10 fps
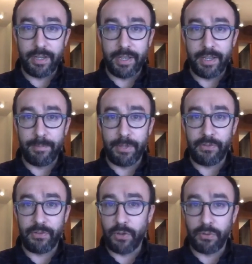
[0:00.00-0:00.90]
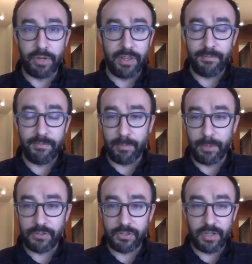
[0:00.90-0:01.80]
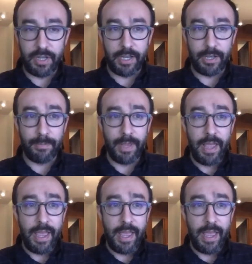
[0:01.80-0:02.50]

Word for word: I miss all three of them very much. Um,